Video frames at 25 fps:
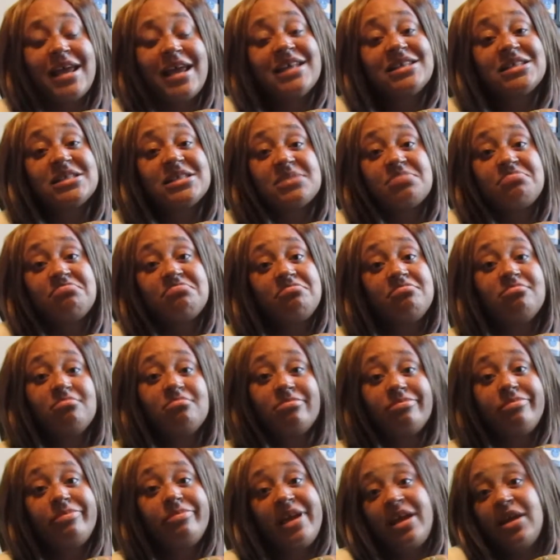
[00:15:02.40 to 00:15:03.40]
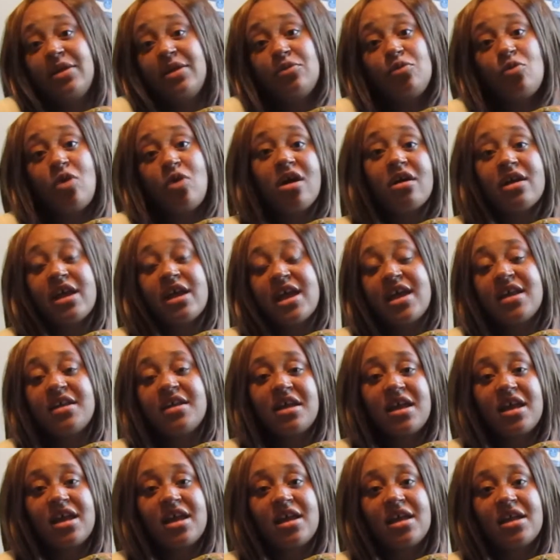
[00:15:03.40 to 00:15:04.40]
it's been working,
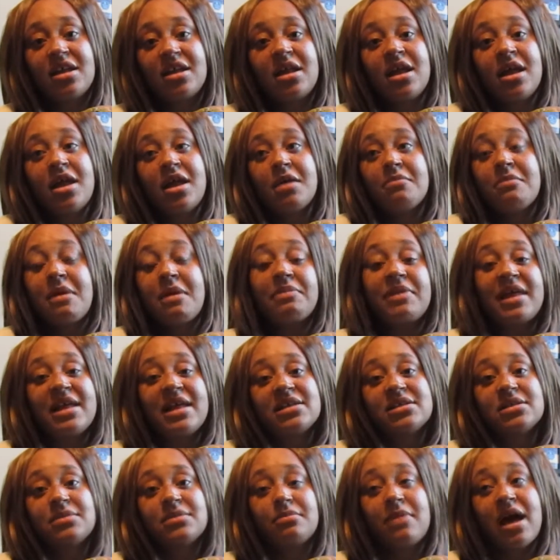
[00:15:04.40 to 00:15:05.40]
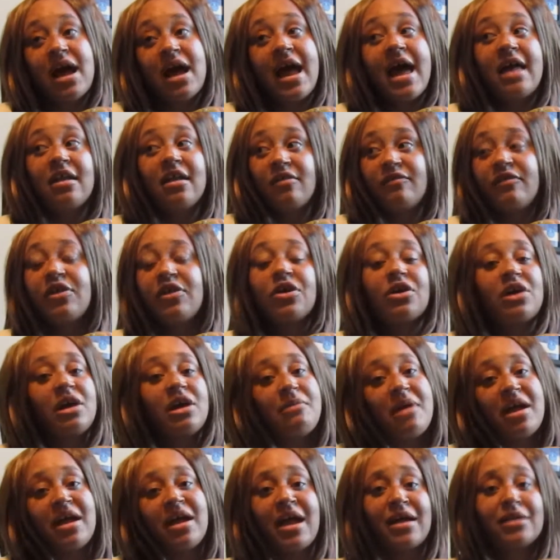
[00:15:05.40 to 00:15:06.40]
and my plant, my aloe vera
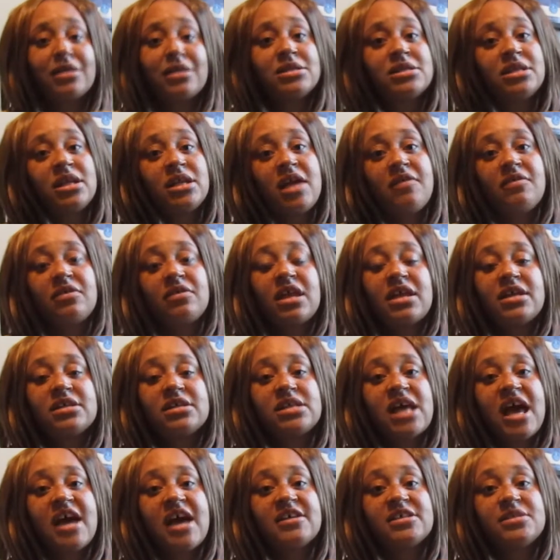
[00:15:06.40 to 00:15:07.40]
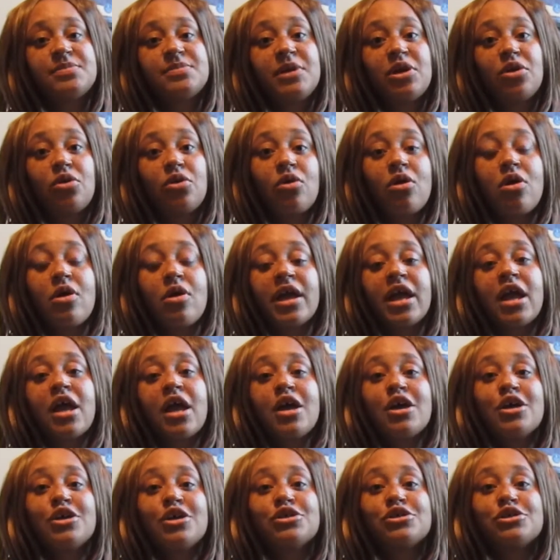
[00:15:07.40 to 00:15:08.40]
and my cactus and everything has been growing.
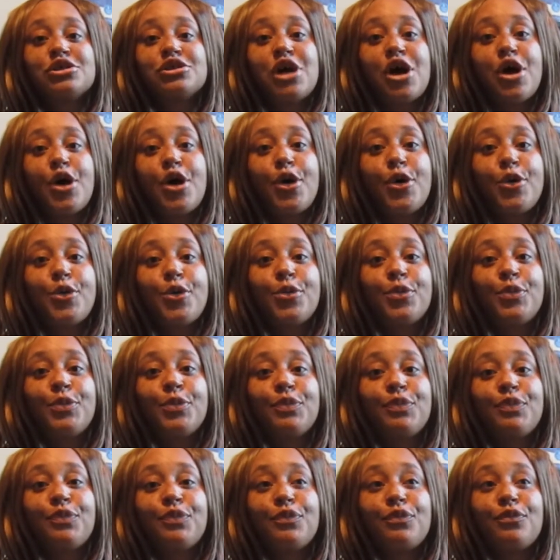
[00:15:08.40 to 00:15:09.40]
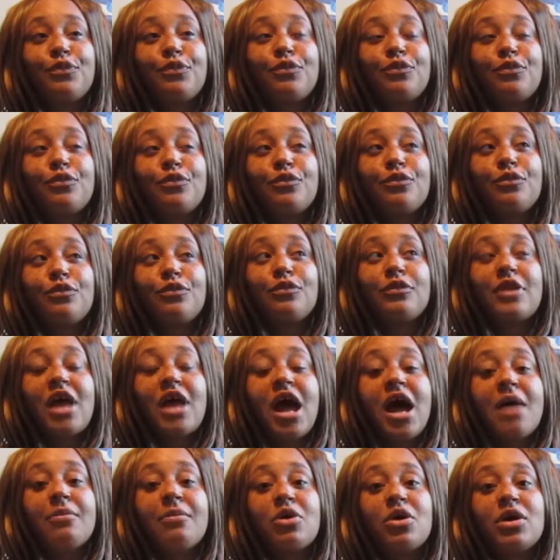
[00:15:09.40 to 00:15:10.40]
So
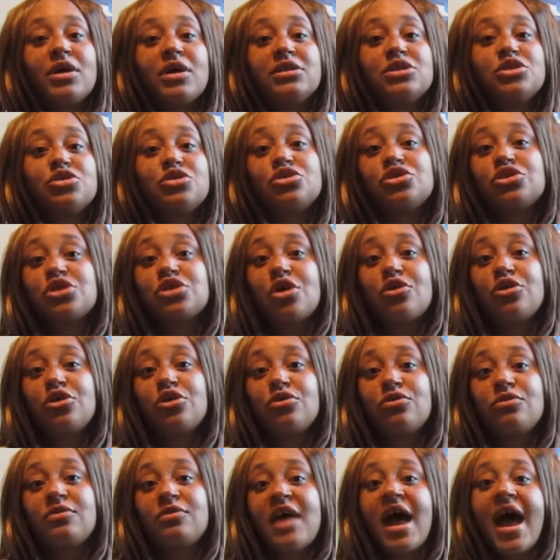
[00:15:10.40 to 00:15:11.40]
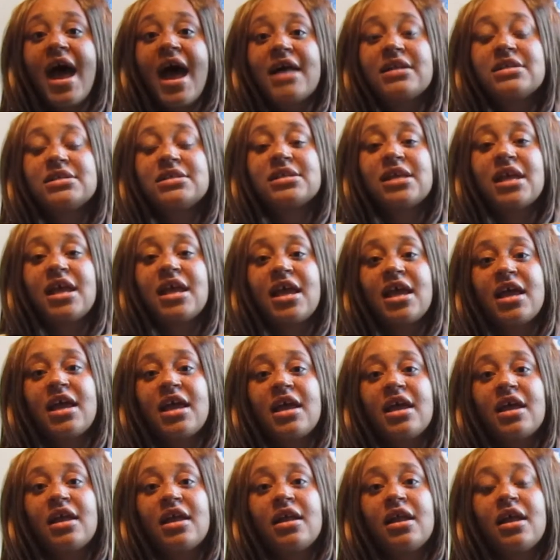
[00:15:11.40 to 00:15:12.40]
I'm going to show you that
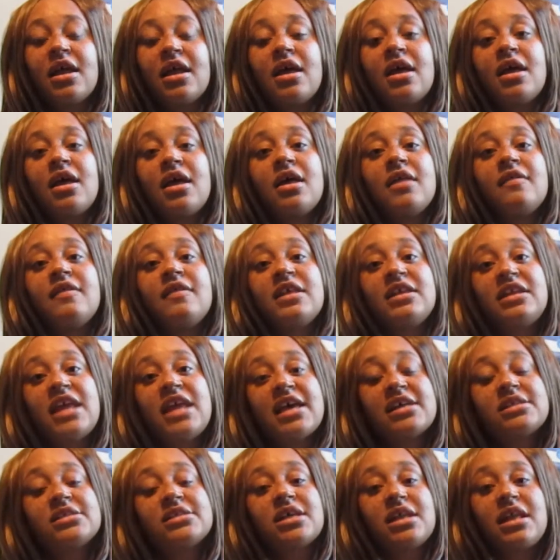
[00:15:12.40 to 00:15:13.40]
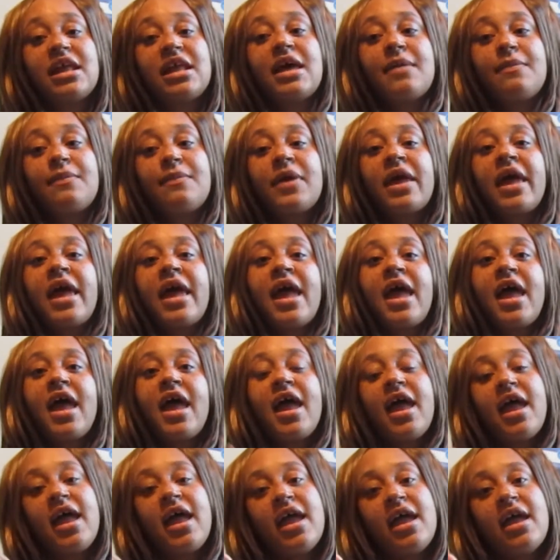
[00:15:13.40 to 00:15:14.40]
in the next clip,
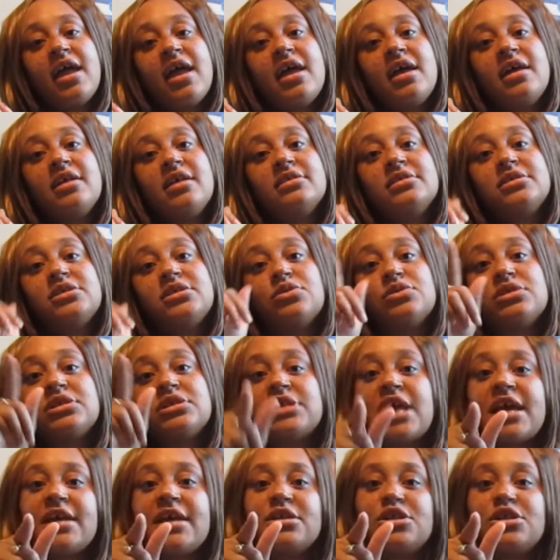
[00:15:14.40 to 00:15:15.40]
and so stay